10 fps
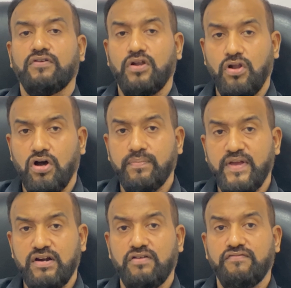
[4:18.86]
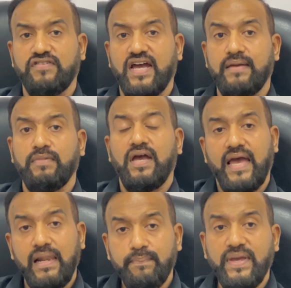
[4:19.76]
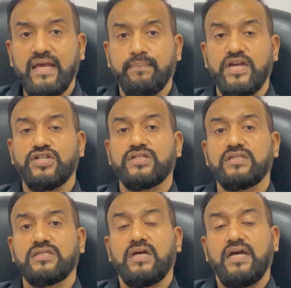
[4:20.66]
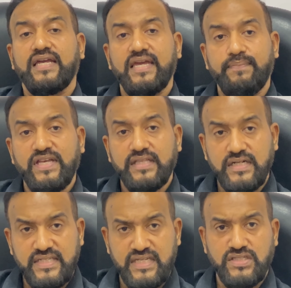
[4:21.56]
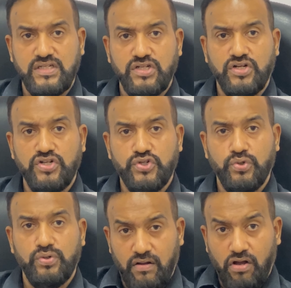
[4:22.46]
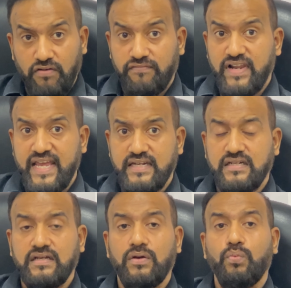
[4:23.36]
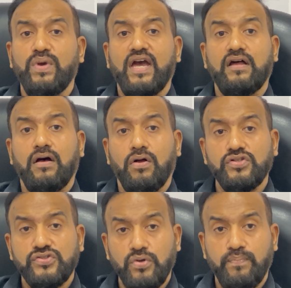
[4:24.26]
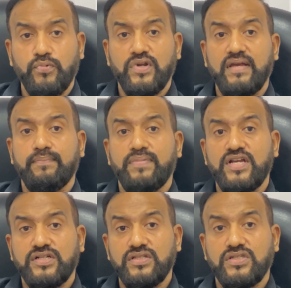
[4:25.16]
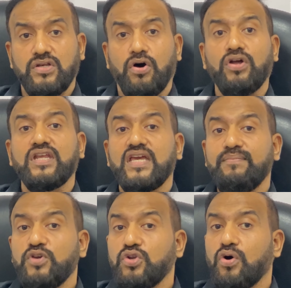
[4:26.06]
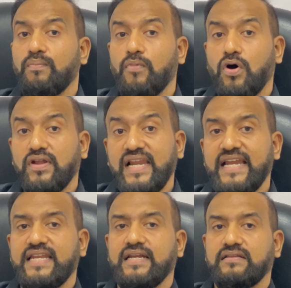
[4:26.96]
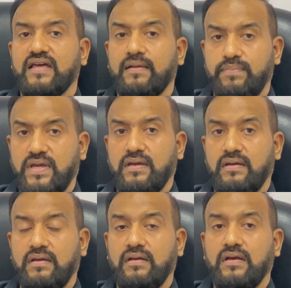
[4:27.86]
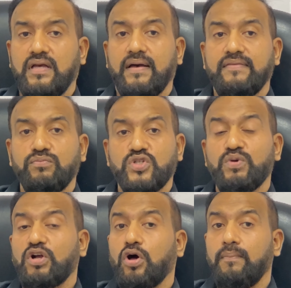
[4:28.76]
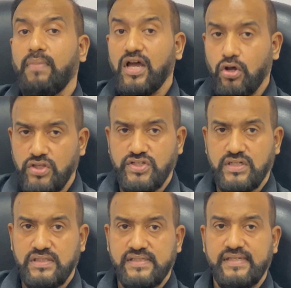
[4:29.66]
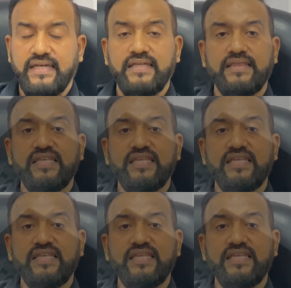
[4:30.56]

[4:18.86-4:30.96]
for a long period of time, helping patients keeping the disease under control. Of late, we are also putting patients on immunomodulating therapy, which we call biologicals.